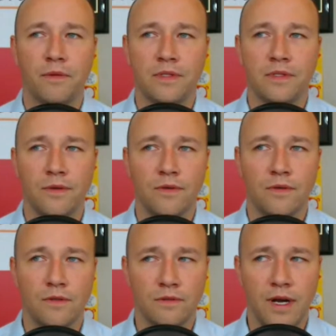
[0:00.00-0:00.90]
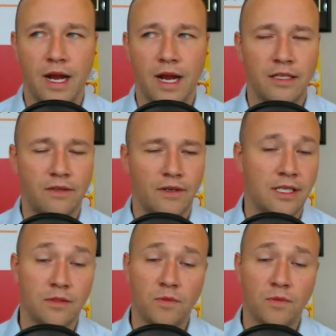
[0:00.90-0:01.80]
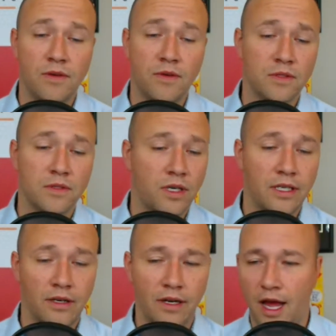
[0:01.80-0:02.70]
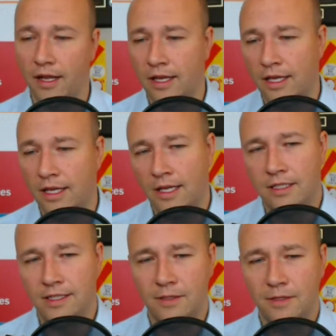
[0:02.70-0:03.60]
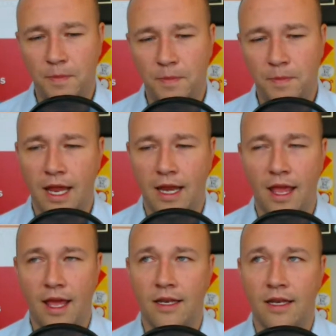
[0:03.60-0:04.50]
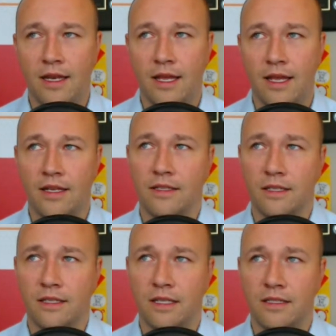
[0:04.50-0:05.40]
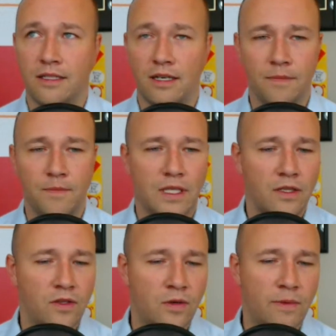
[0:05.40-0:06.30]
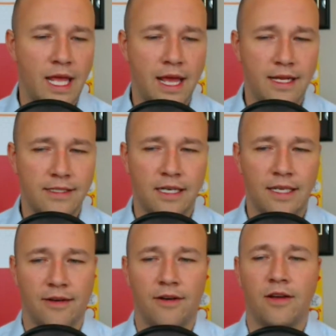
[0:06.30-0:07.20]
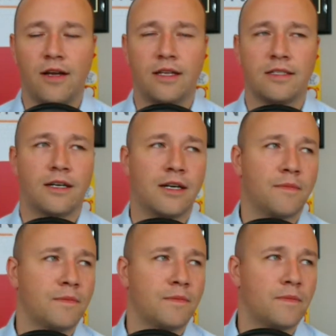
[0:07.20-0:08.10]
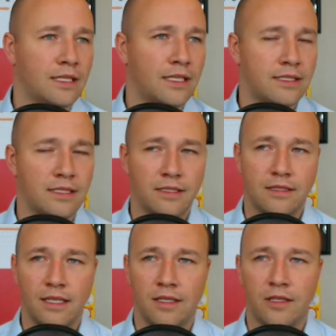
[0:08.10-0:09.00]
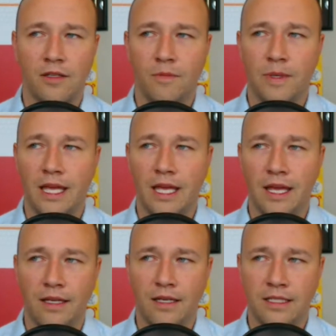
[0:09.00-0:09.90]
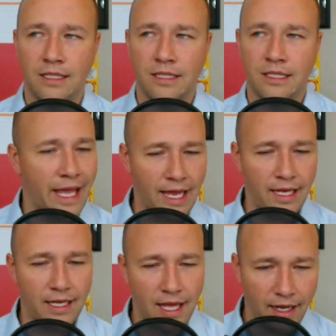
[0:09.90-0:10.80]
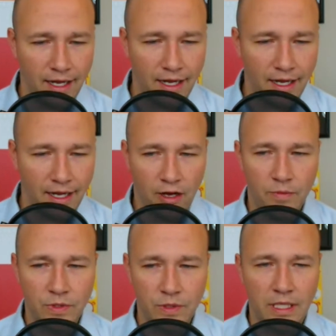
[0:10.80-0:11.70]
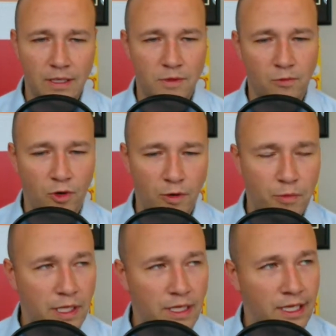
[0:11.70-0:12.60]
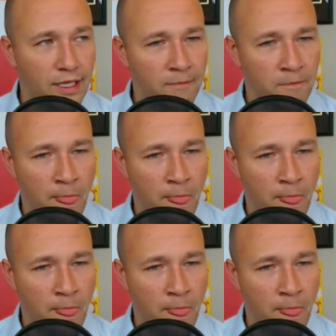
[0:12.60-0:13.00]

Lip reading: was so roundly criticized, whether it was warranted or not. Just and a startup that nobody has any dirt on, a startup that nobody has come to hate yet, almost becomes more appealing,